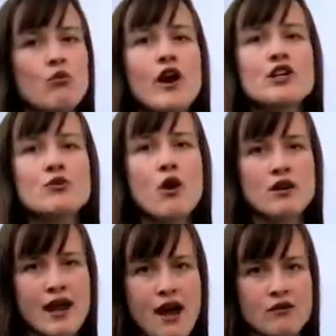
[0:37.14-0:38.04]
where you are
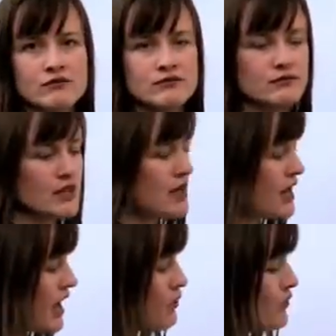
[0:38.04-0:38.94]
now.
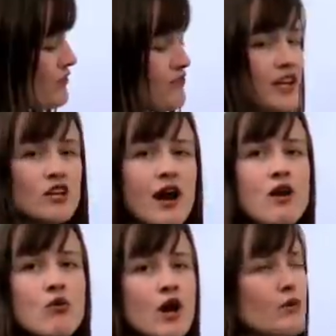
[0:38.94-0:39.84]
And we figure
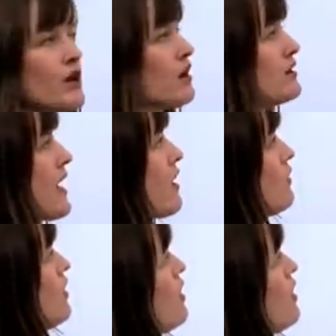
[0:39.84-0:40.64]
out where we are now